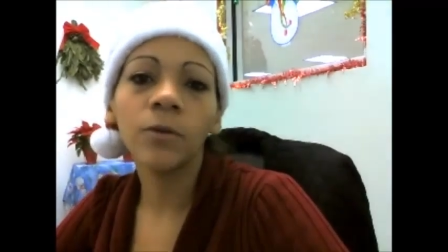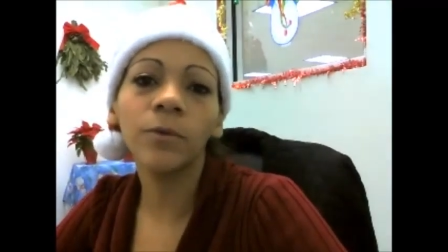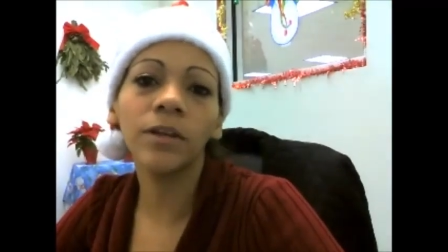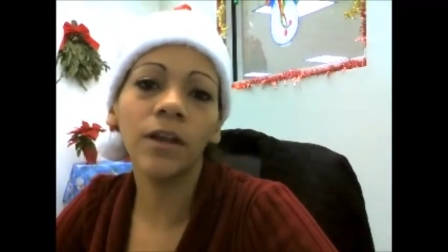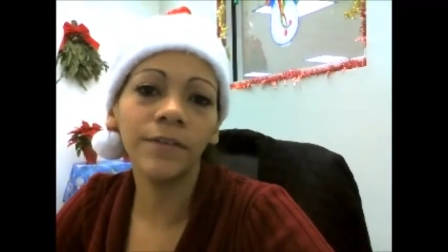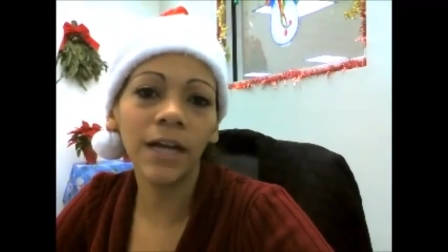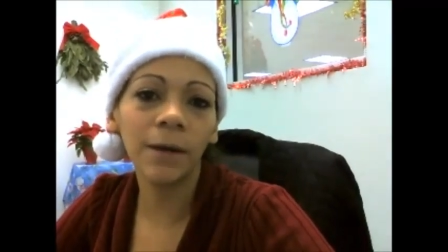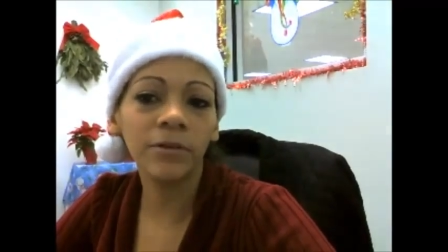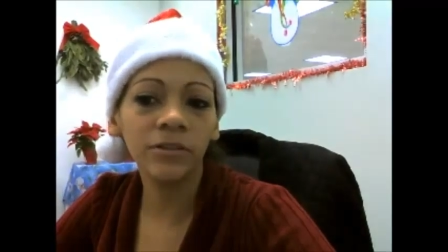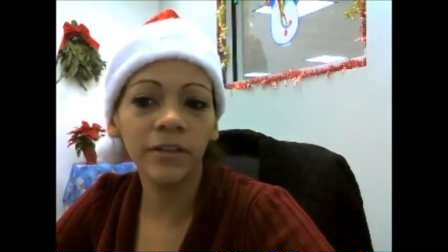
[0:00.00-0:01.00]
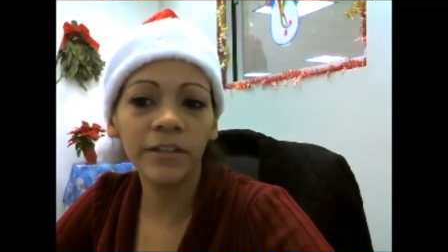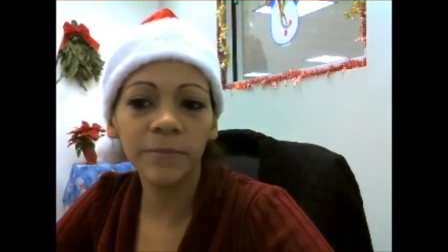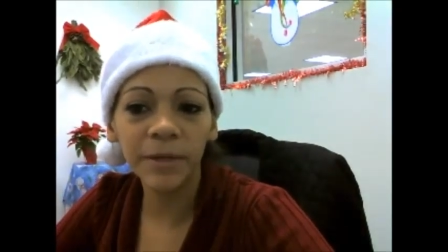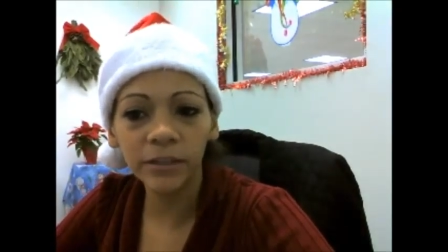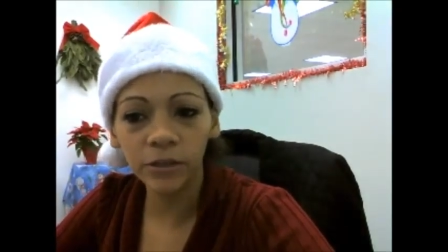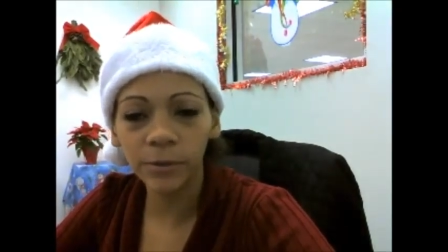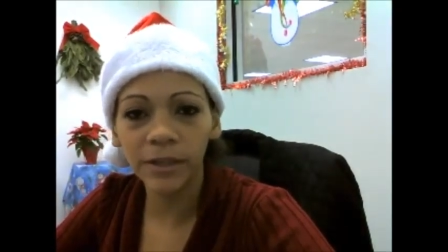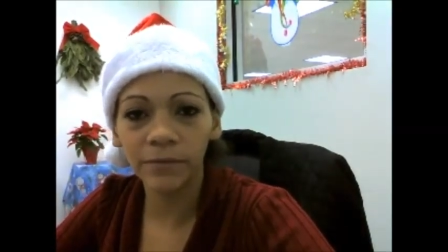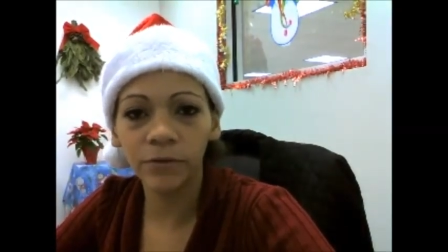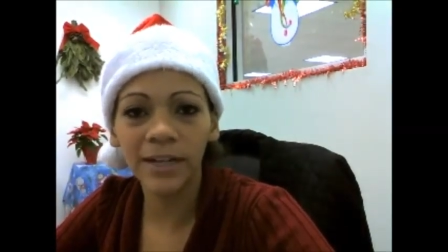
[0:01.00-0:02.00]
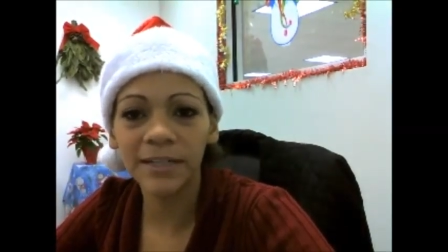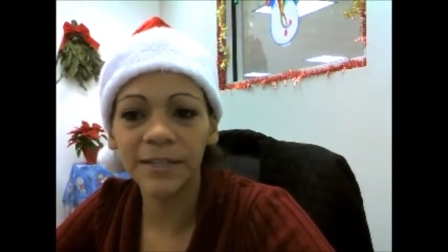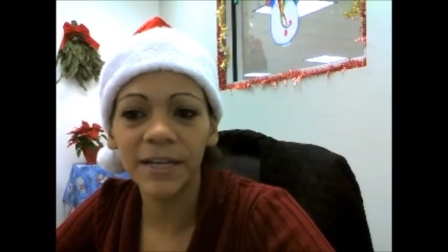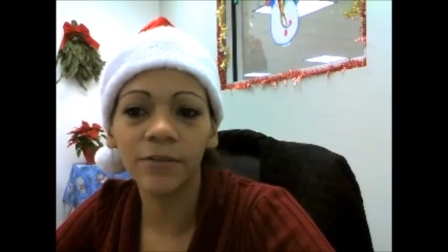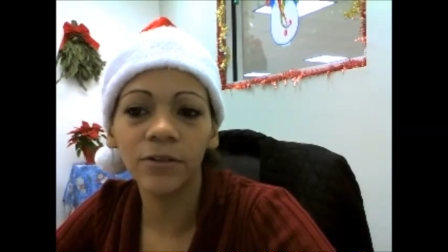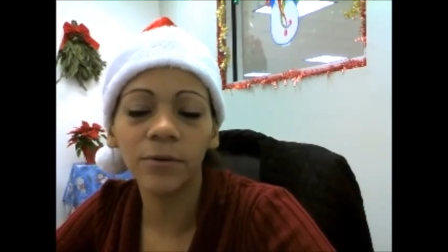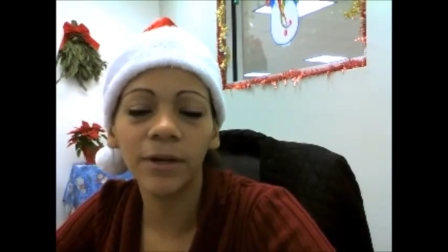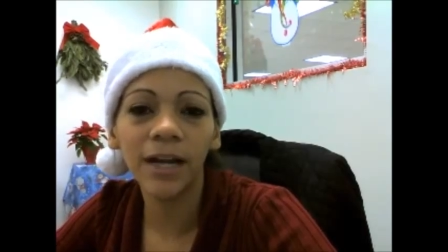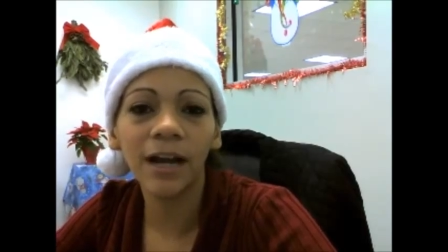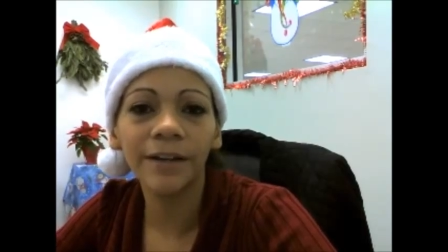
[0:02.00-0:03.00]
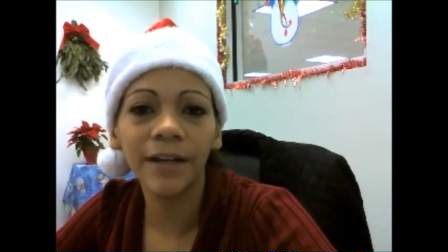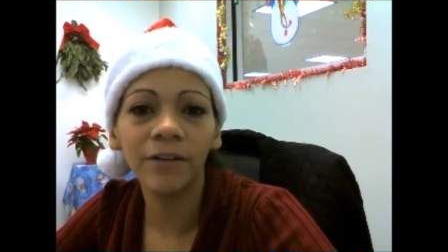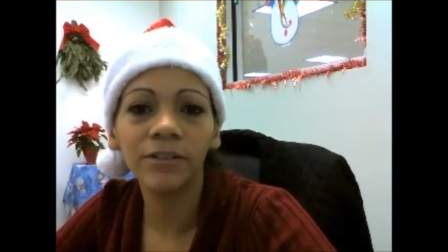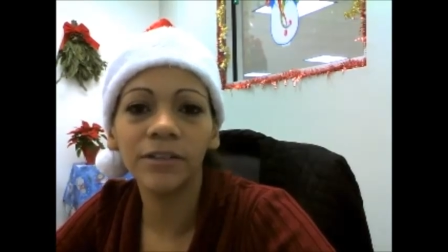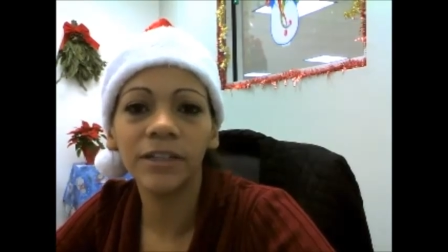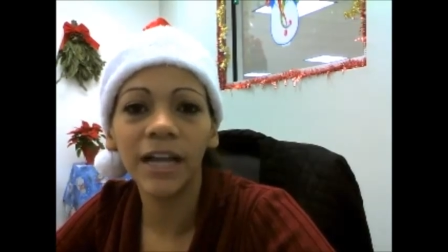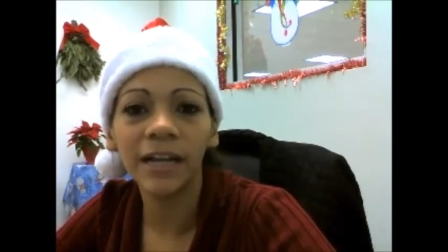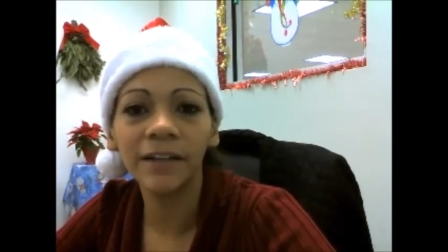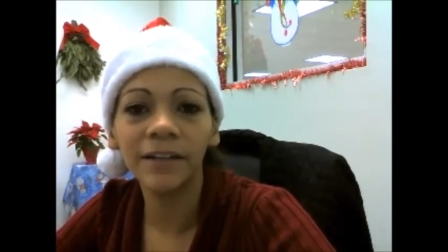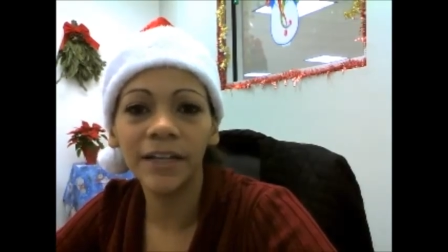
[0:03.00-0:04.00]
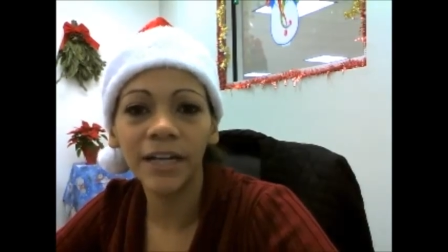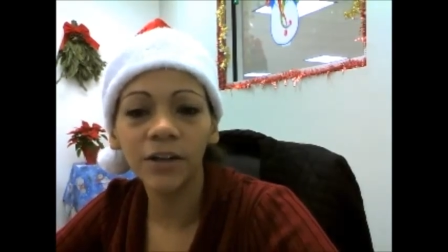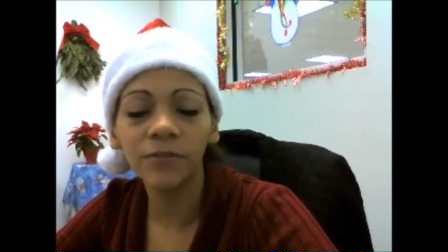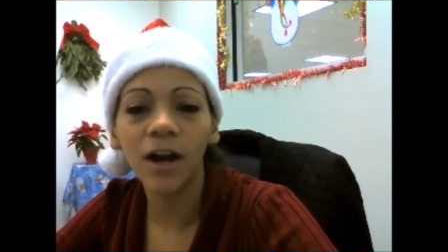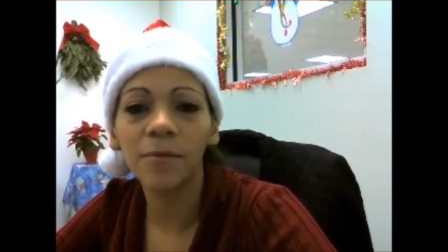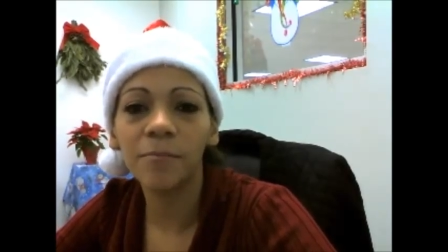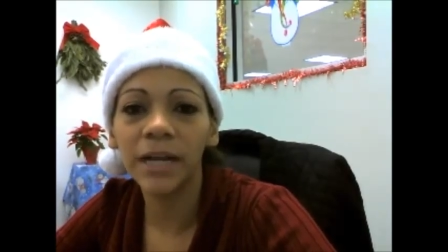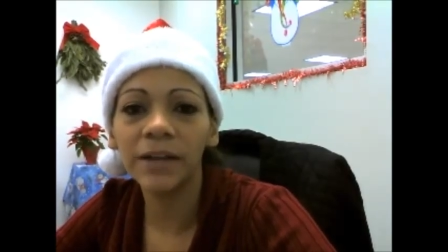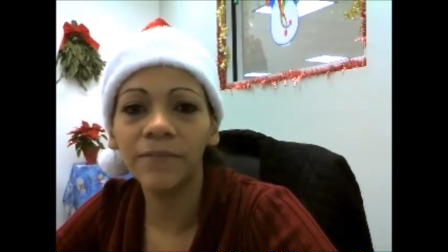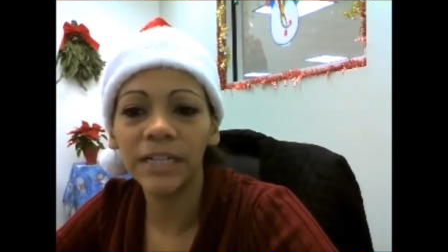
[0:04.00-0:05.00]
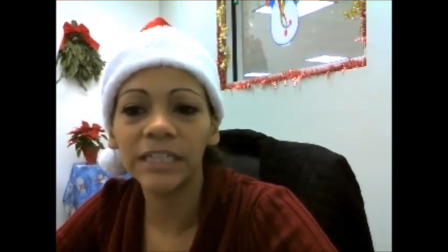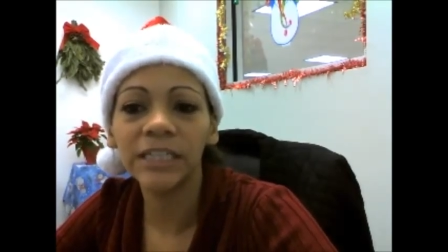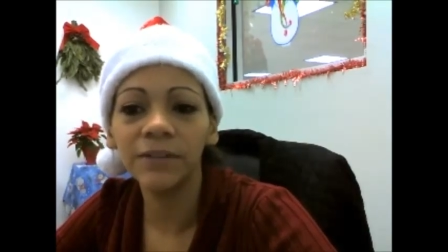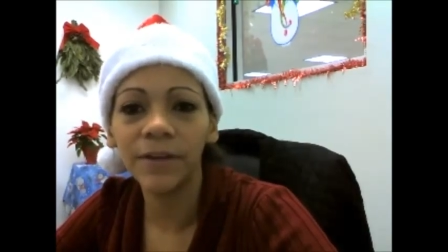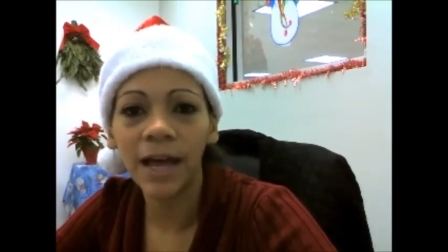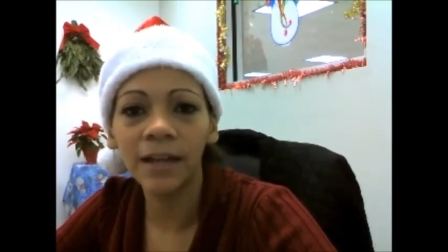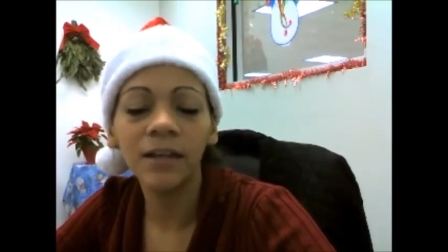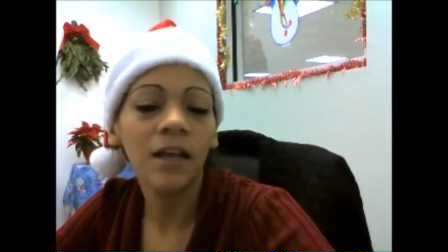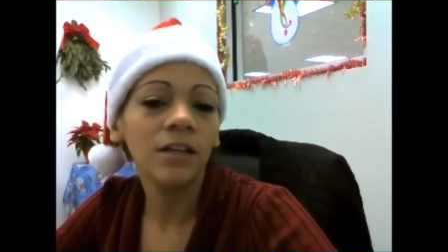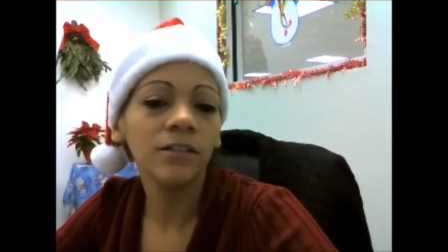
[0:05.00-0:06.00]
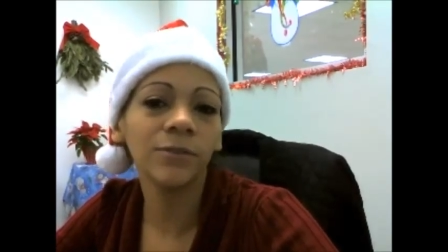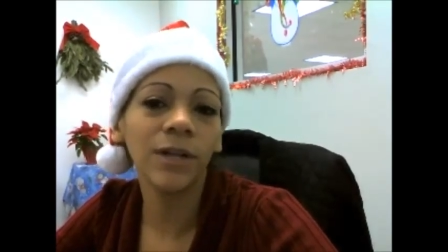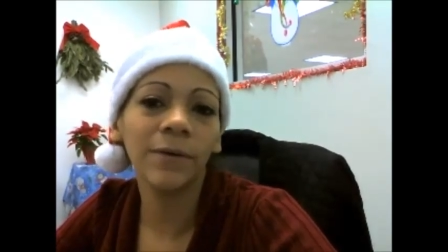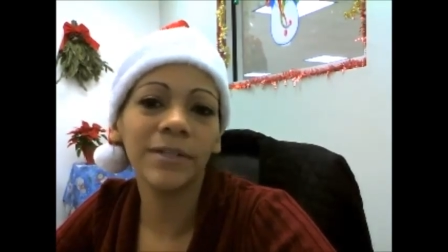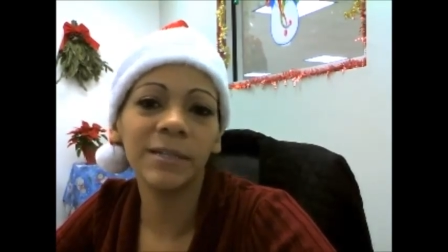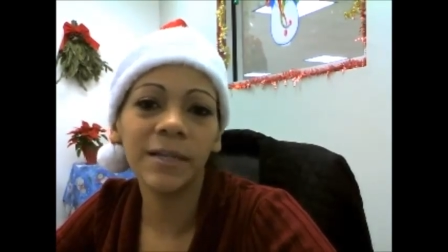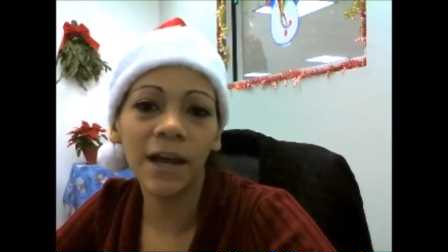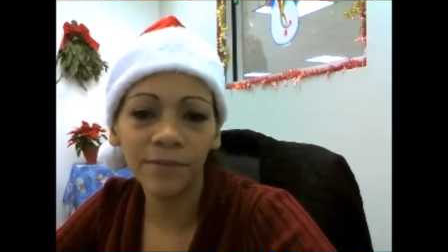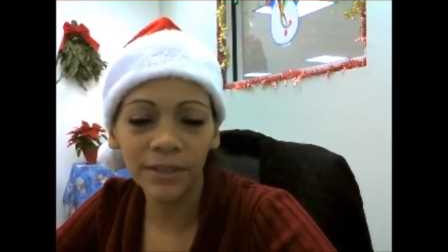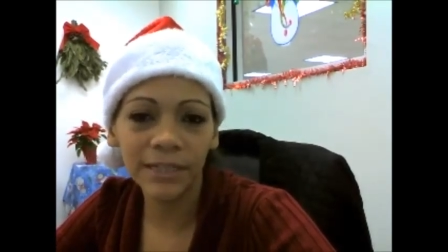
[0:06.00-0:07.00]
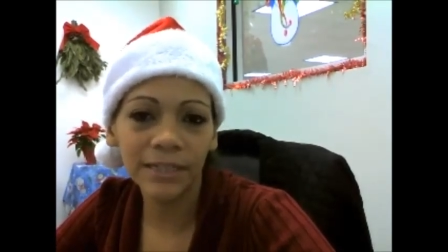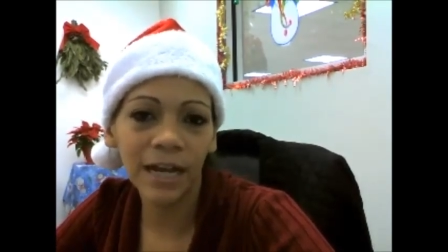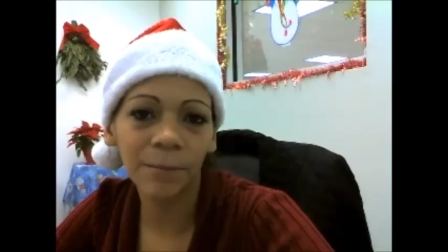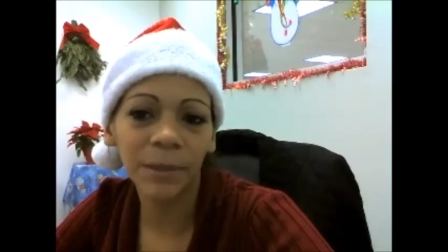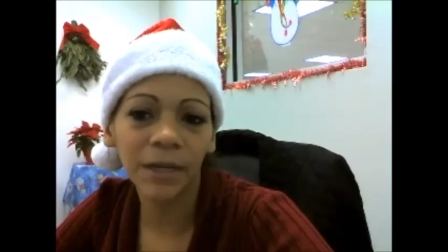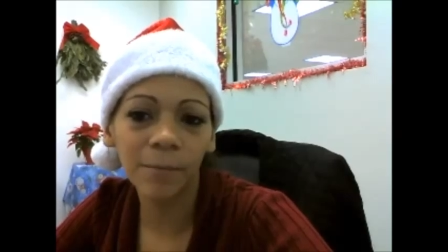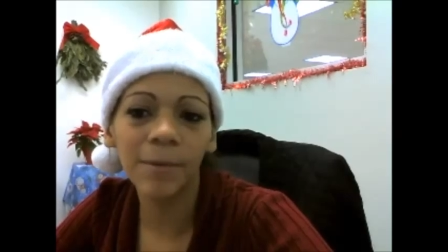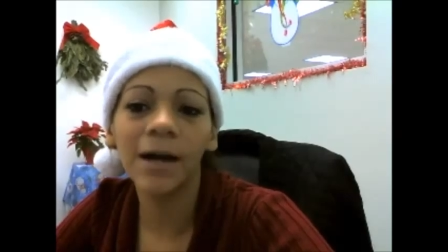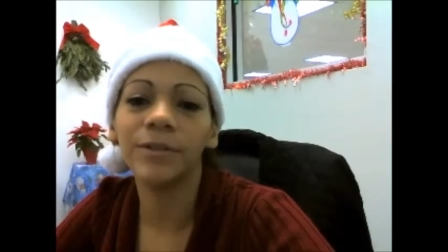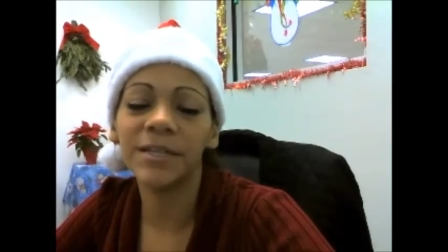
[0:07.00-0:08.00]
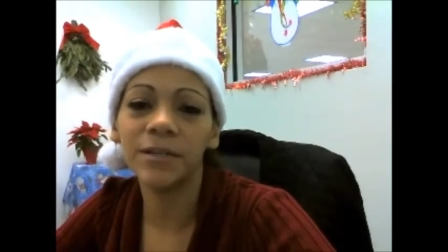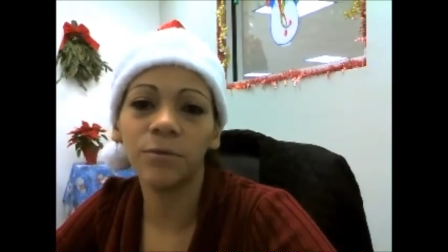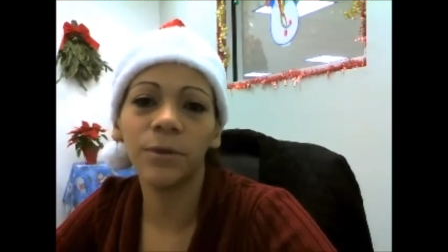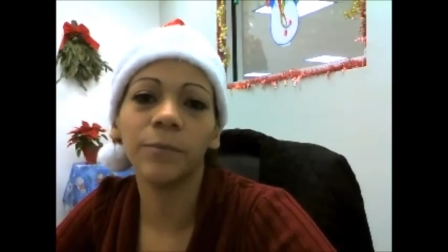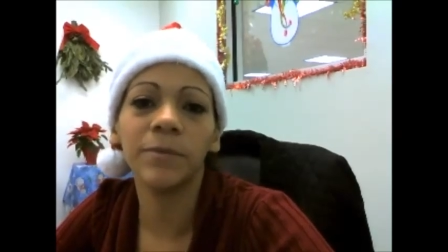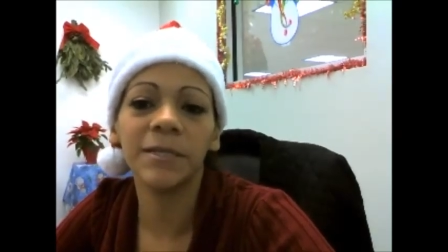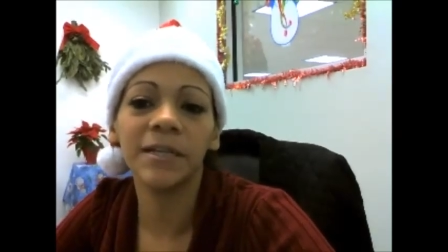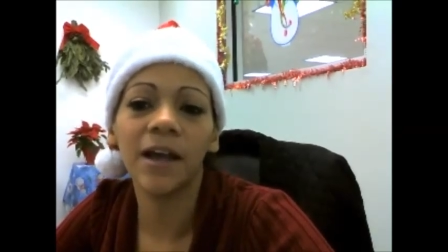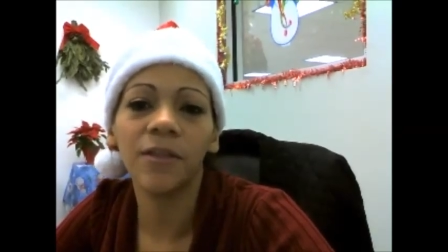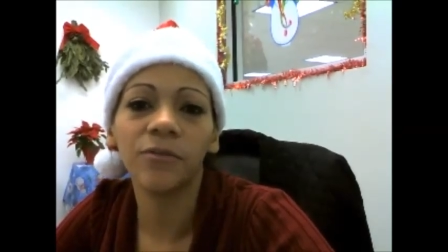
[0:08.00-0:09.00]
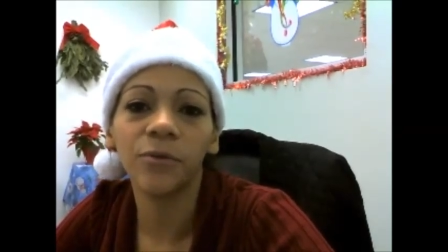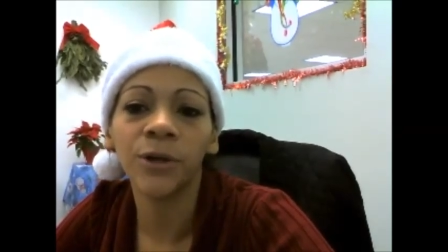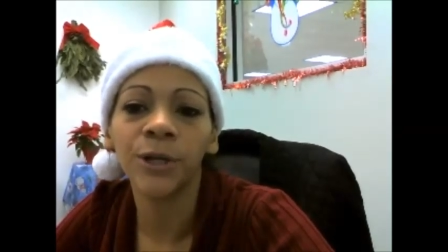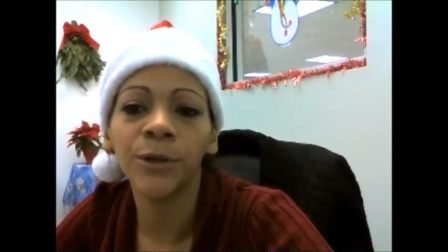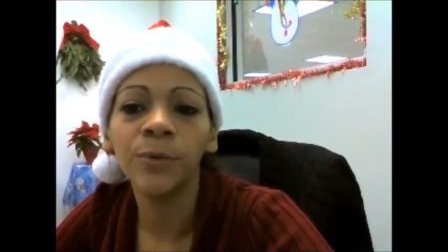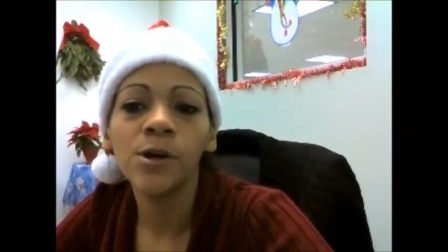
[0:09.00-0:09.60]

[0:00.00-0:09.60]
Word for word: We love the opportunity to speak to you. We have great sales going on now until the end of the year for our big finish event, so now is definitely a time to come out and see what we can put together for you.